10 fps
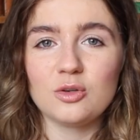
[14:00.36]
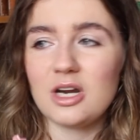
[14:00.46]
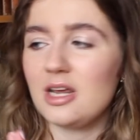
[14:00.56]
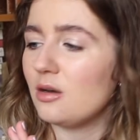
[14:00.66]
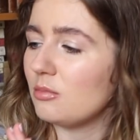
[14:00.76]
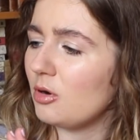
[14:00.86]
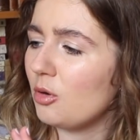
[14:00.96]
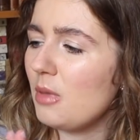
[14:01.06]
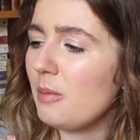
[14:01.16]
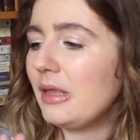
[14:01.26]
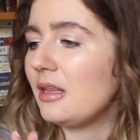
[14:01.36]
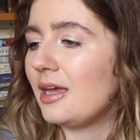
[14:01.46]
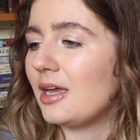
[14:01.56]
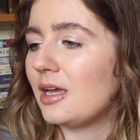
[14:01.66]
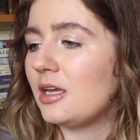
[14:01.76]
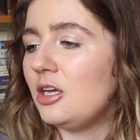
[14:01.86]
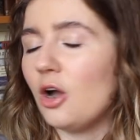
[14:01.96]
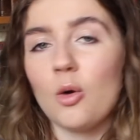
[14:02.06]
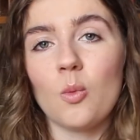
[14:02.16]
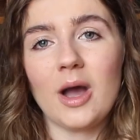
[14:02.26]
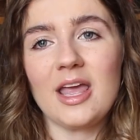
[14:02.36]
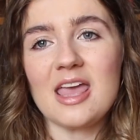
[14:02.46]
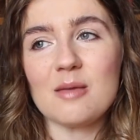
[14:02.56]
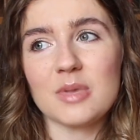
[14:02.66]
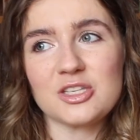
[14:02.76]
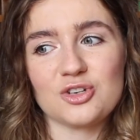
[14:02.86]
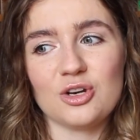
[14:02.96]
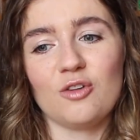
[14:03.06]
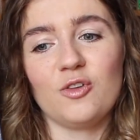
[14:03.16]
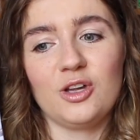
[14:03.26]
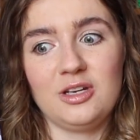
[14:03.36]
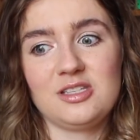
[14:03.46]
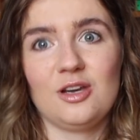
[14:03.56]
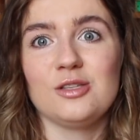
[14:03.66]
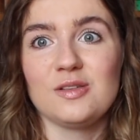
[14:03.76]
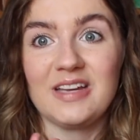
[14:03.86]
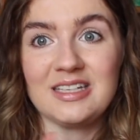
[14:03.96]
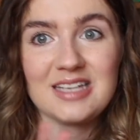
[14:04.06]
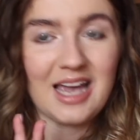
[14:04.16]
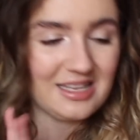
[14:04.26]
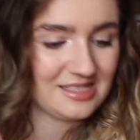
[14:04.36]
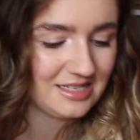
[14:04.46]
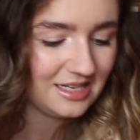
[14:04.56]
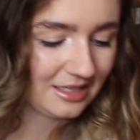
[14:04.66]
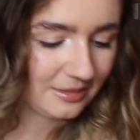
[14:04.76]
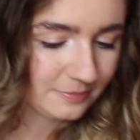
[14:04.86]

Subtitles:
grade or maybe like young YA mystery novel, and it sounds fantastic.